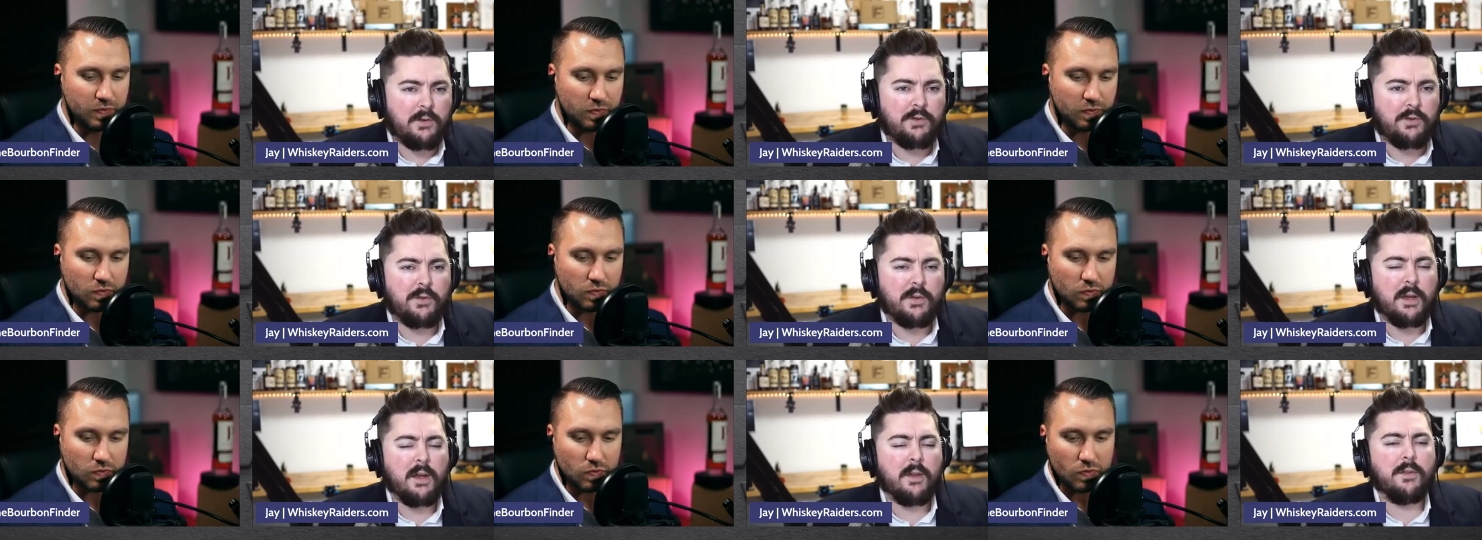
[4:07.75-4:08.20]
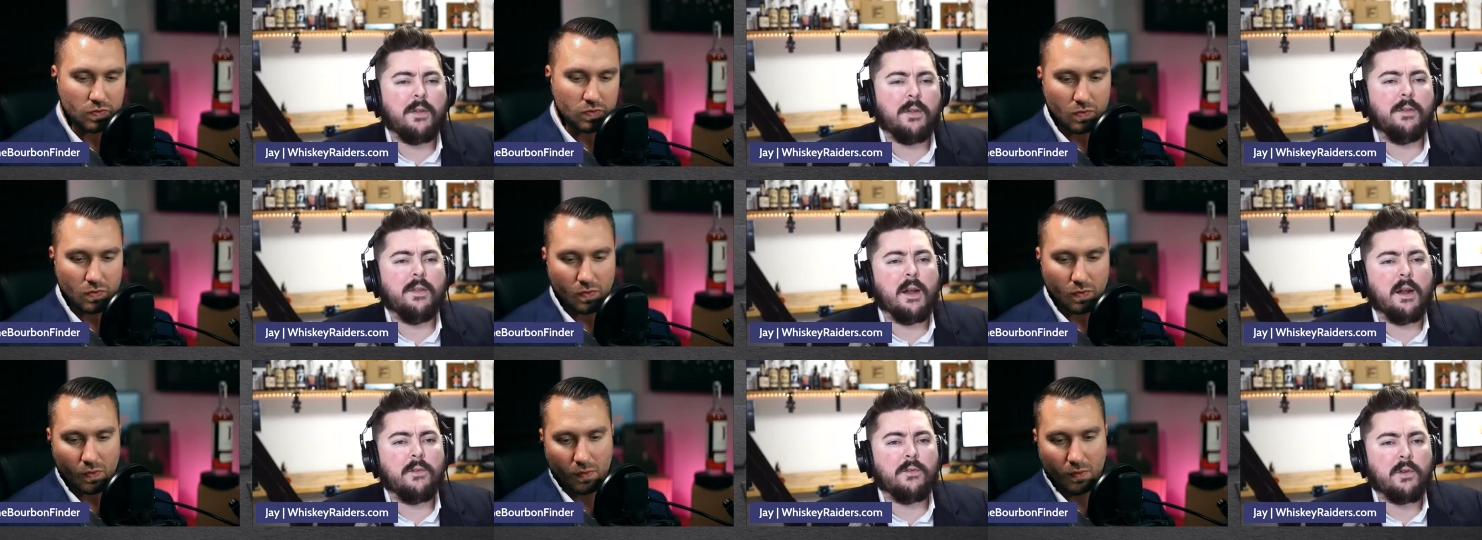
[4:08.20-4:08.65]
Speaker 1: Like, I think the
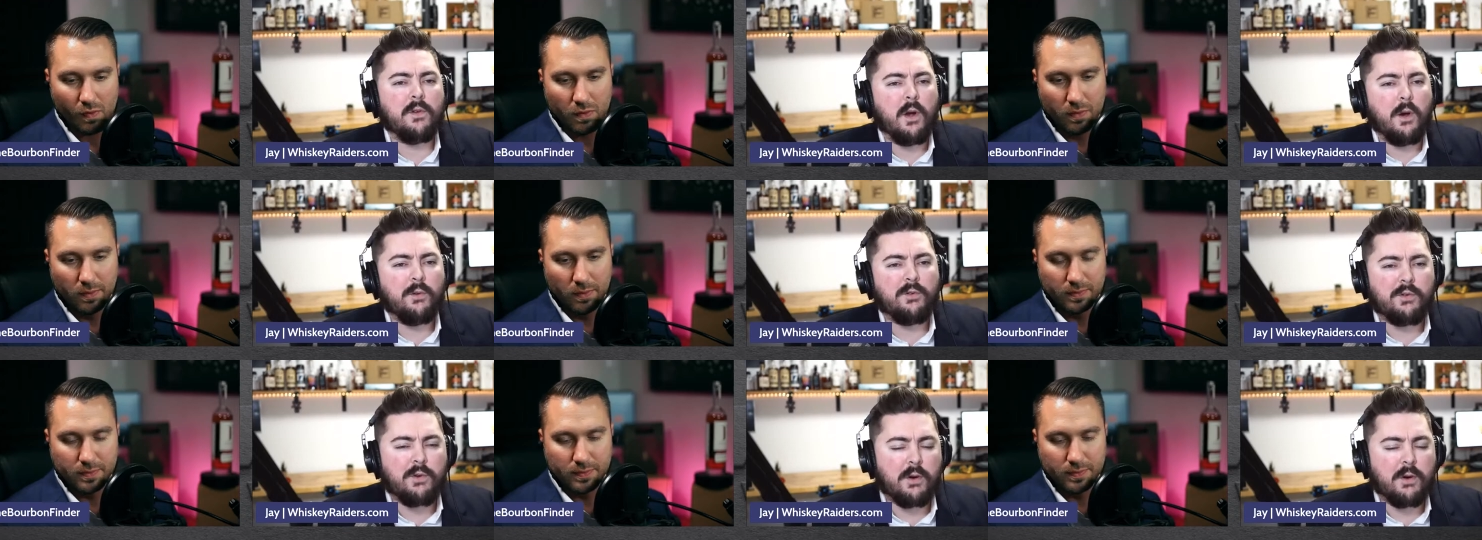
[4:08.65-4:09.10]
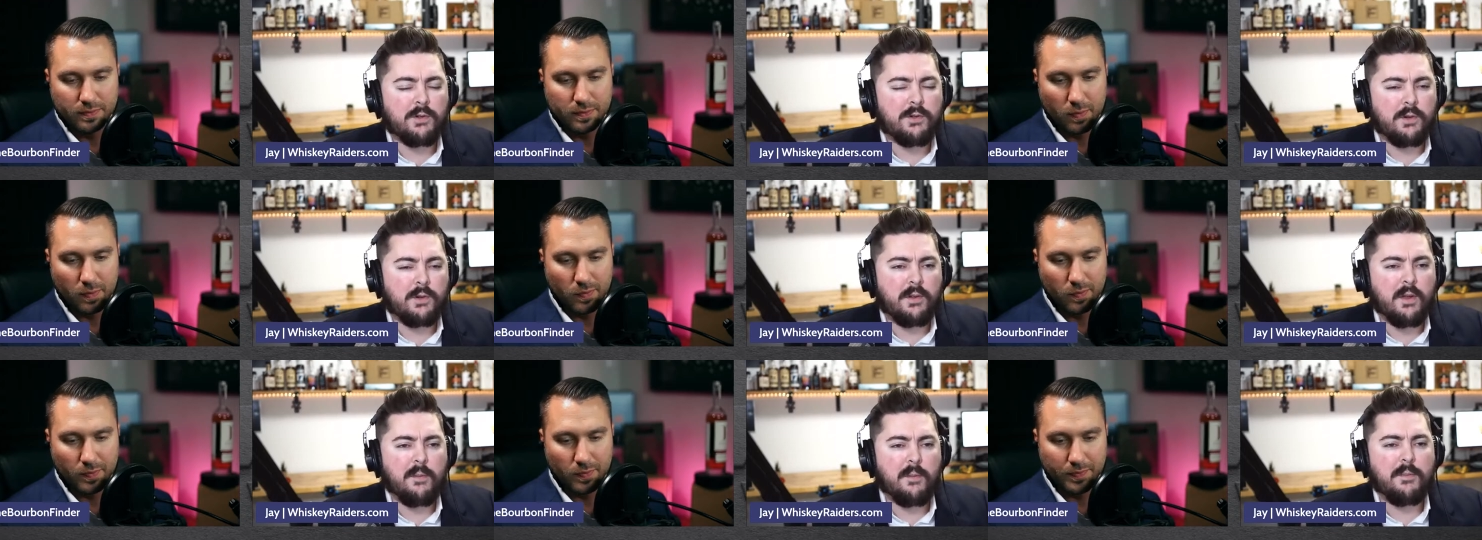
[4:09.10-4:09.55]
nice oak structure,
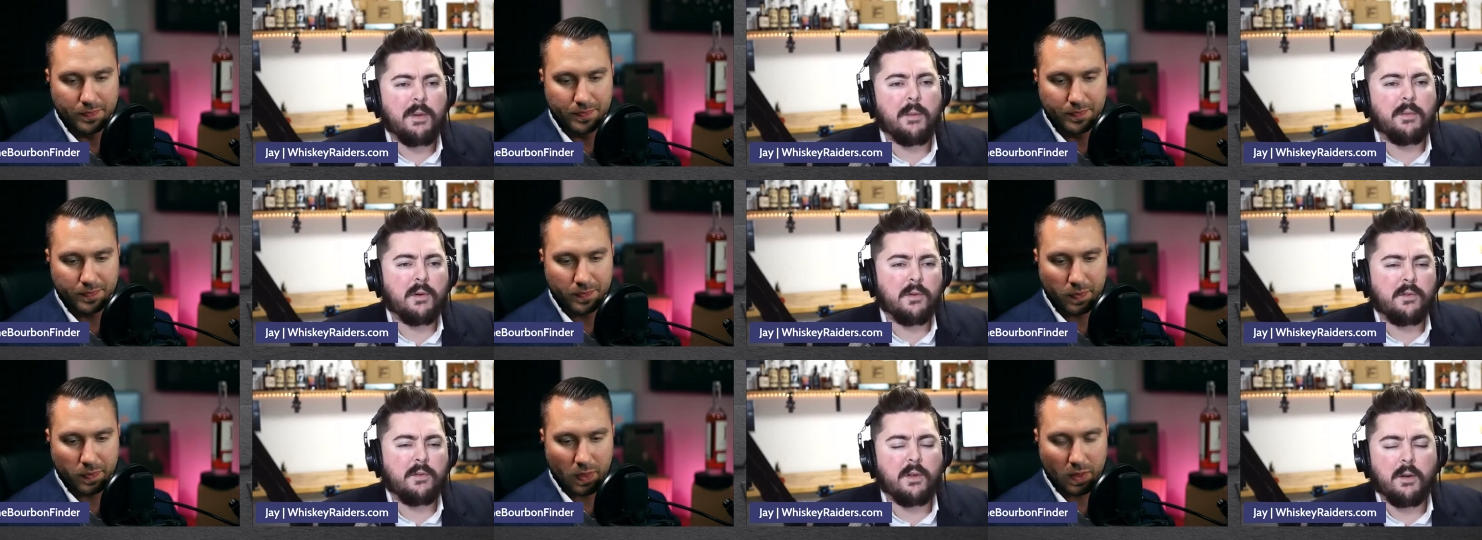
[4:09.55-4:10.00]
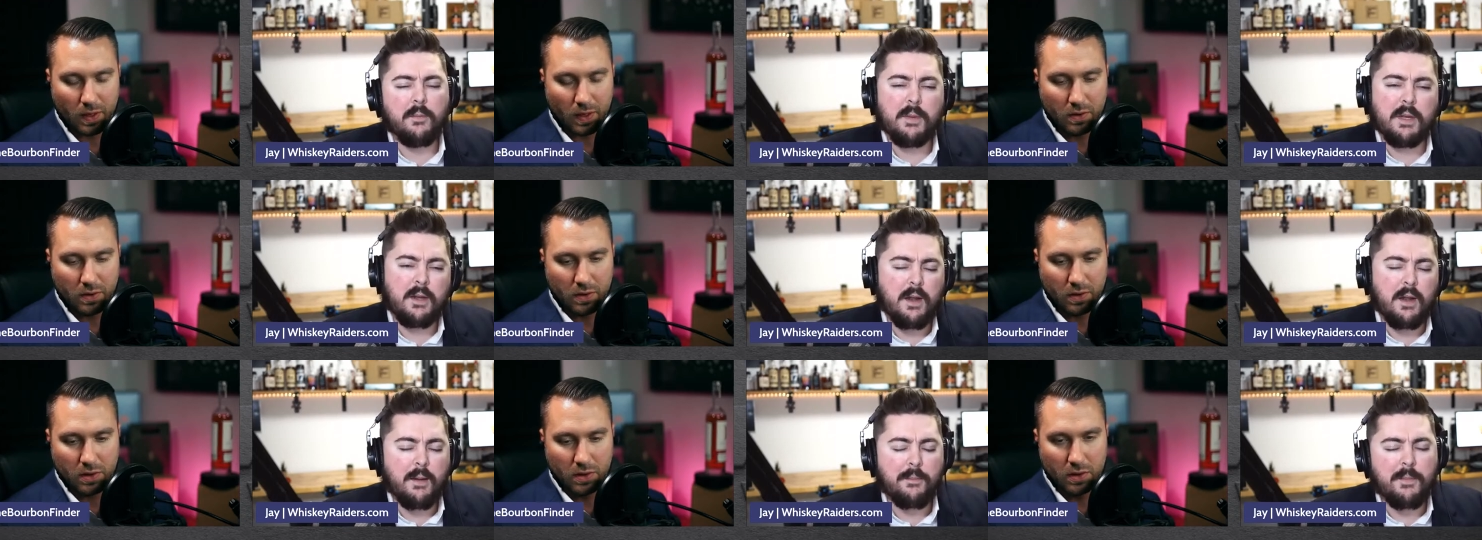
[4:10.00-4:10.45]
that pepper, cinnamon,
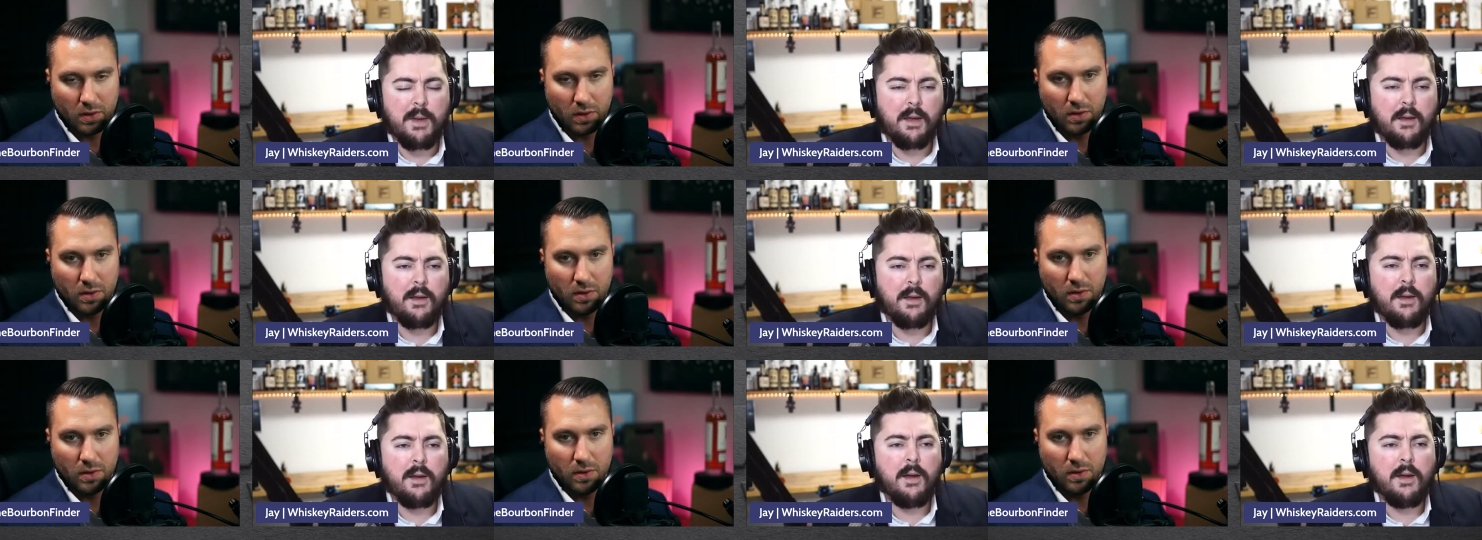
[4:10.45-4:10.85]
nutmeg,